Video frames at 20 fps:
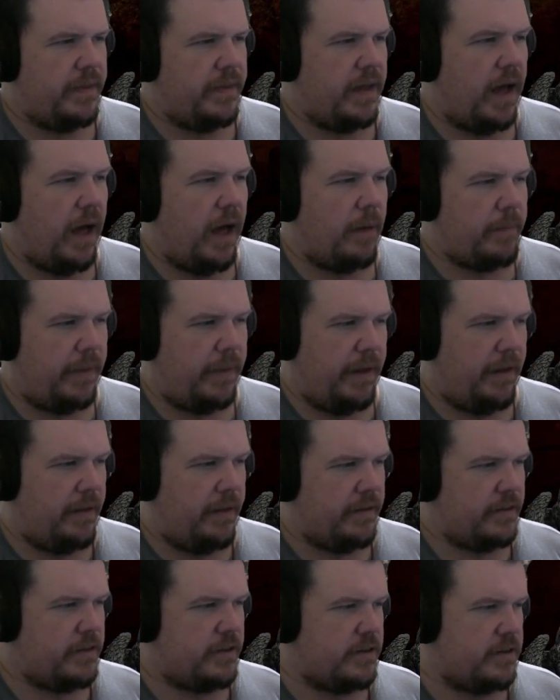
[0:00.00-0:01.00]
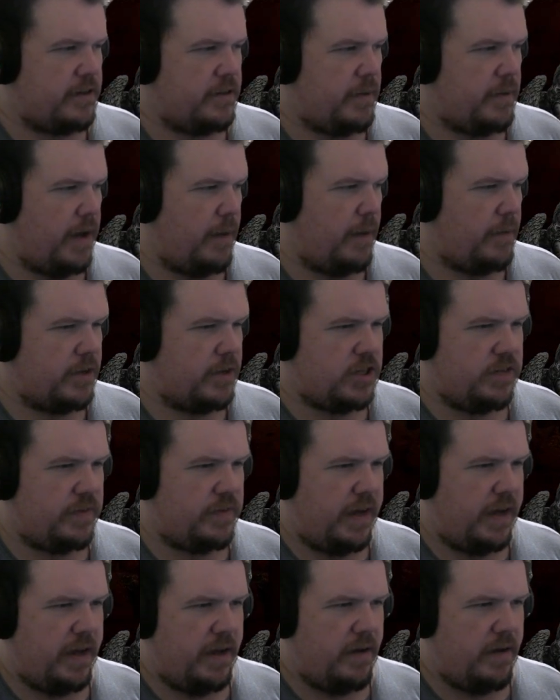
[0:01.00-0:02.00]
ambiance, because I'm not much of
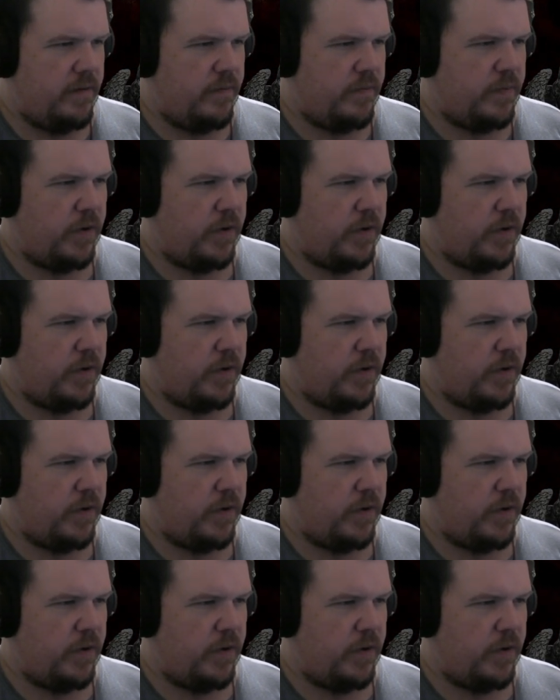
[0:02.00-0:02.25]
a